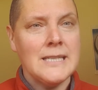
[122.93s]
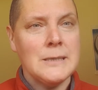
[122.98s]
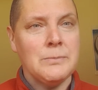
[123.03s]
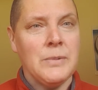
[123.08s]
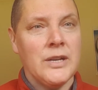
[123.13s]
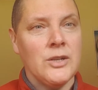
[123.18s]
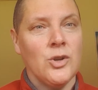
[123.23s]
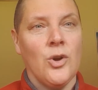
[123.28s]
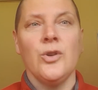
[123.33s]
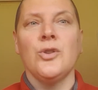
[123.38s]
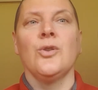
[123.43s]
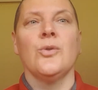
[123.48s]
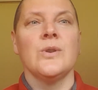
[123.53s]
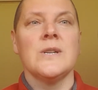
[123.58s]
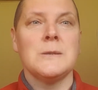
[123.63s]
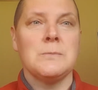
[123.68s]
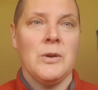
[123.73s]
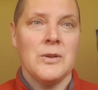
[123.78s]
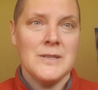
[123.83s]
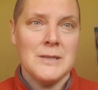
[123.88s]
but not your
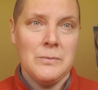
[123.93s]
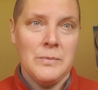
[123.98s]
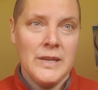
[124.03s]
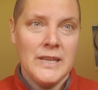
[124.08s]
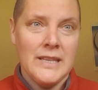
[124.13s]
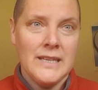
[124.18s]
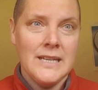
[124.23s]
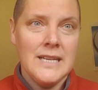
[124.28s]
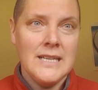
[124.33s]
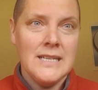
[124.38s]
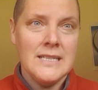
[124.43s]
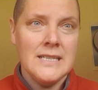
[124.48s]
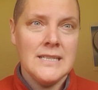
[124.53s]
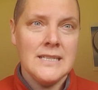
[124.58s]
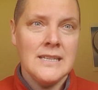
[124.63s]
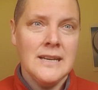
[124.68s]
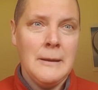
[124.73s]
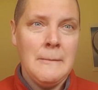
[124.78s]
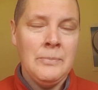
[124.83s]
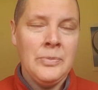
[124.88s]

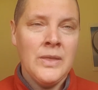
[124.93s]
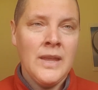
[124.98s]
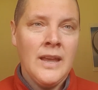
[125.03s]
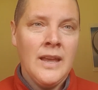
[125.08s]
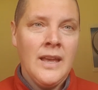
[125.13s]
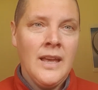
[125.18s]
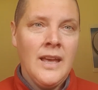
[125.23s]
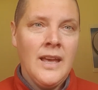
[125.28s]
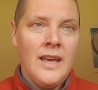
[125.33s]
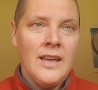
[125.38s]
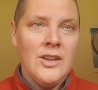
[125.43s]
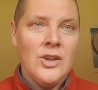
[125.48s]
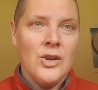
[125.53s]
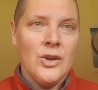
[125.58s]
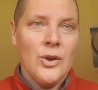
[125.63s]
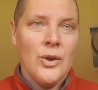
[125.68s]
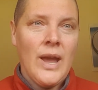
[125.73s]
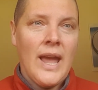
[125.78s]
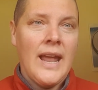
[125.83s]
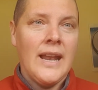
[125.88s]
responsibilities.
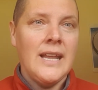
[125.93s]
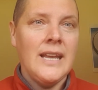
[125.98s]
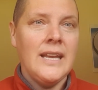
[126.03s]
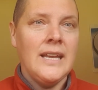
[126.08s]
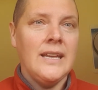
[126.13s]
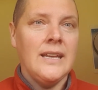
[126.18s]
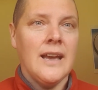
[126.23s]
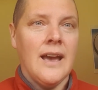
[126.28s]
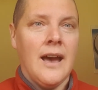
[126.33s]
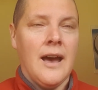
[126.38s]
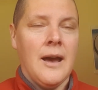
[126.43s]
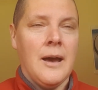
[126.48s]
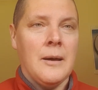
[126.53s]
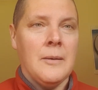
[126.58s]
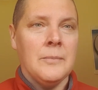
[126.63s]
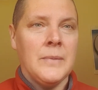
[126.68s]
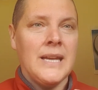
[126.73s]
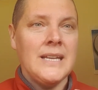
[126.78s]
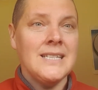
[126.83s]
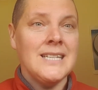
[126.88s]
Any
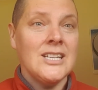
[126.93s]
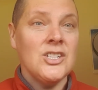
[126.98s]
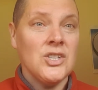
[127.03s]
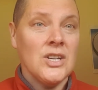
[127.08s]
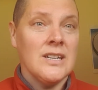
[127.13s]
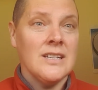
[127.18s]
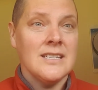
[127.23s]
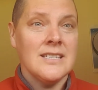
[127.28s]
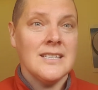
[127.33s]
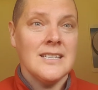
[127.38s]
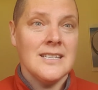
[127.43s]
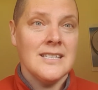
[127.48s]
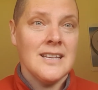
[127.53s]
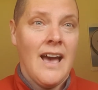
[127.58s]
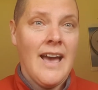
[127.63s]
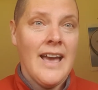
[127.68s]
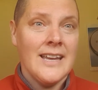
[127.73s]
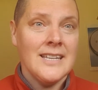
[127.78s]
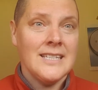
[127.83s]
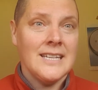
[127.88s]
Indigenous
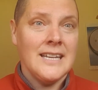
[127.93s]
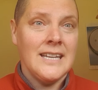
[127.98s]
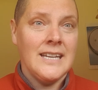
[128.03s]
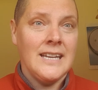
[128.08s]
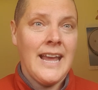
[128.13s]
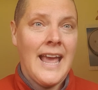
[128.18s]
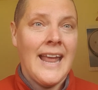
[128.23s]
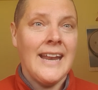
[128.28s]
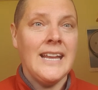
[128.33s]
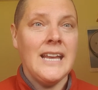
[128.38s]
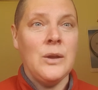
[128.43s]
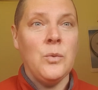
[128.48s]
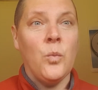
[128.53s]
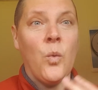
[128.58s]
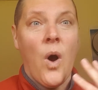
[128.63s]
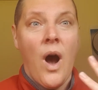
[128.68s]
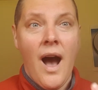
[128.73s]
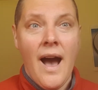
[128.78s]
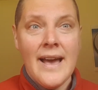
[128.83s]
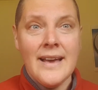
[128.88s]
society, any
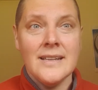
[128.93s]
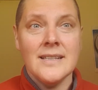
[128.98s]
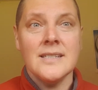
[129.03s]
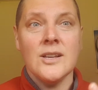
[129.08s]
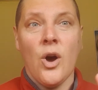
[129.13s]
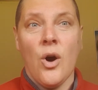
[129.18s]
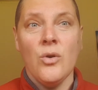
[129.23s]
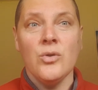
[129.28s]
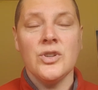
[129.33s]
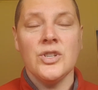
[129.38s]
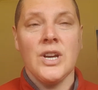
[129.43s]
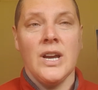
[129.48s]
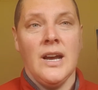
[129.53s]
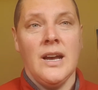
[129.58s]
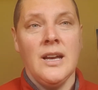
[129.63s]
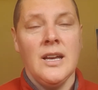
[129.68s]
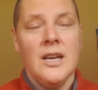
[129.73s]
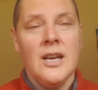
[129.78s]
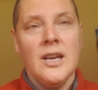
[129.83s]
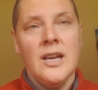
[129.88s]
wise
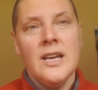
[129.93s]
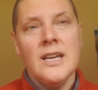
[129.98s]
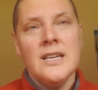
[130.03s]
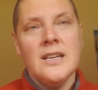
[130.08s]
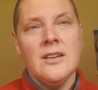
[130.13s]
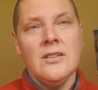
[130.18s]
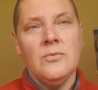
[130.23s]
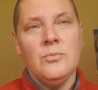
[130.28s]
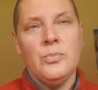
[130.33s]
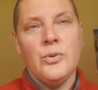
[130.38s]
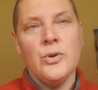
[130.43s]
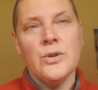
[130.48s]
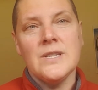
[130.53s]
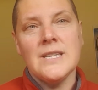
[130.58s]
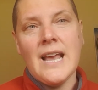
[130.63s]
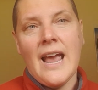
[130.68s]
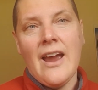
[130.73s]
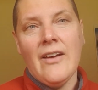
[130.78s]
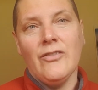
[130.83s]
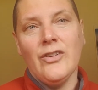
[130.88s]
culture puts
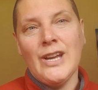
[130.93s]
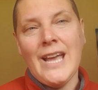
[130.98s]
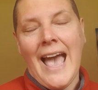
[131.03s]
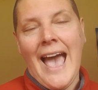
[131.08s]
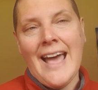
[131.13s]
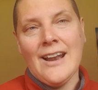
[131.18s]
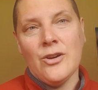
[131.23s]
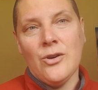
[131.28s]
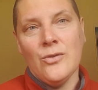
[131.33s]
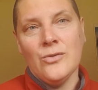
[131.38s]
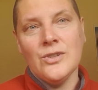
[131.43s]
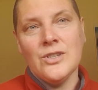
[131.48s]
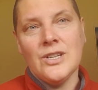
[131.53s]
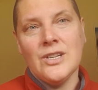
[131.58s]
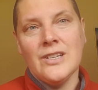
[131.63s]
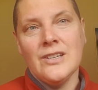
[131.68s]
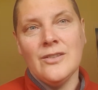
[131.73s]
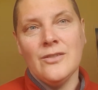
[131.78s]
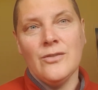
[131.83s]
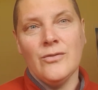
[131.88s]
every
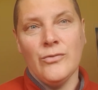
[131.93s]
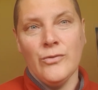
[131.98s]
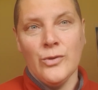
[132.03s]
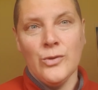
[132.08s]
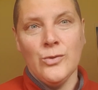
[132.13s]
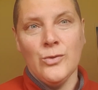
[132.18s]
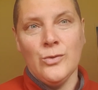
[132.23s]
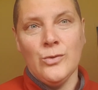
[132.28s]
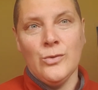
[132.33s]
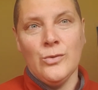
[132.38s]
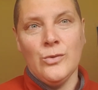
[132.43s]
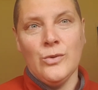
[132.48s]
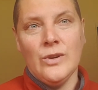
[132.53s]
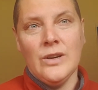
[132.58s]
adult through